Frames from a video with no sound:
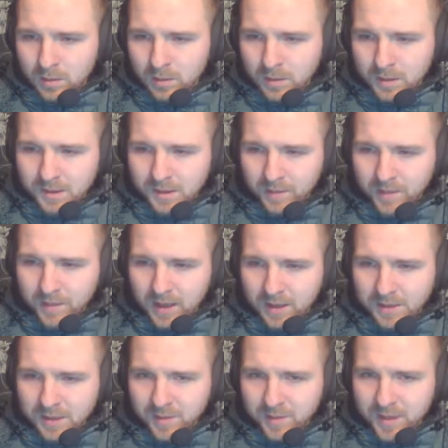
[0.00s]
He's over there,
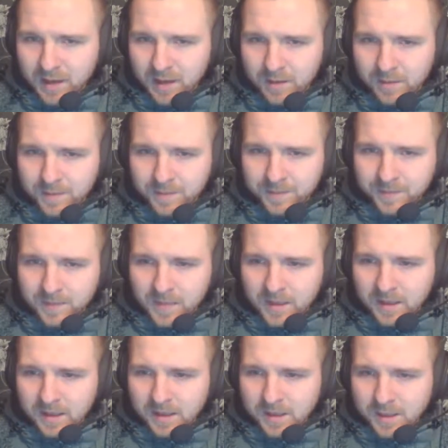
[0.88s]
he's over there.
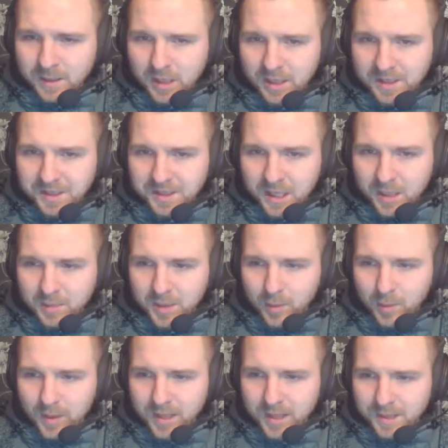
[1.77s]
He's going to be
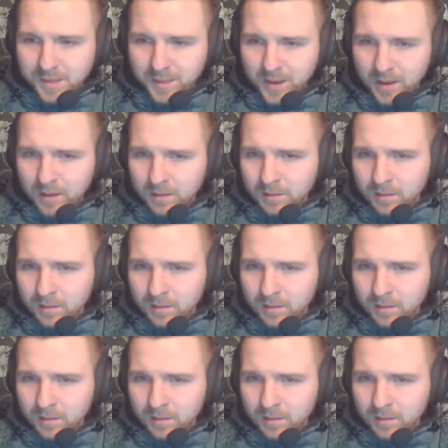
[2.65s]
weak as well.